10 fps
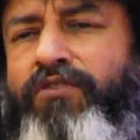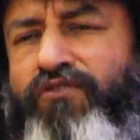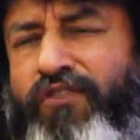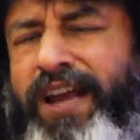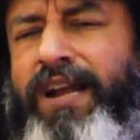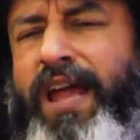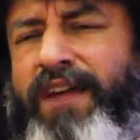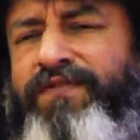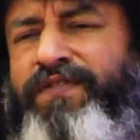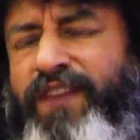Treat
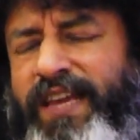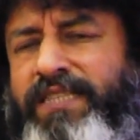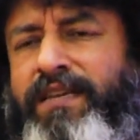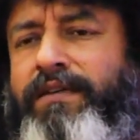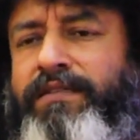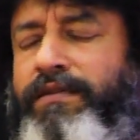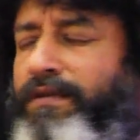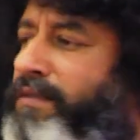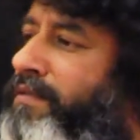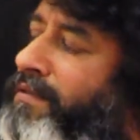every
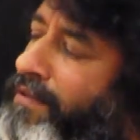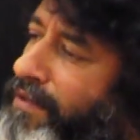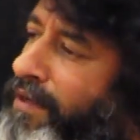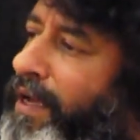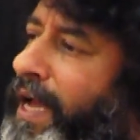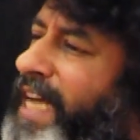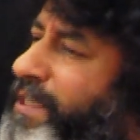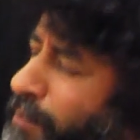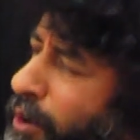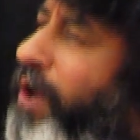success
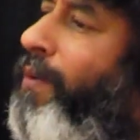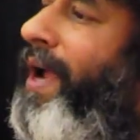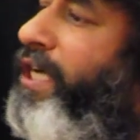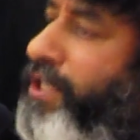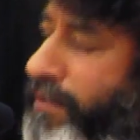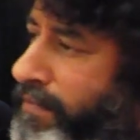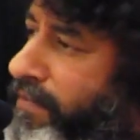as motivation.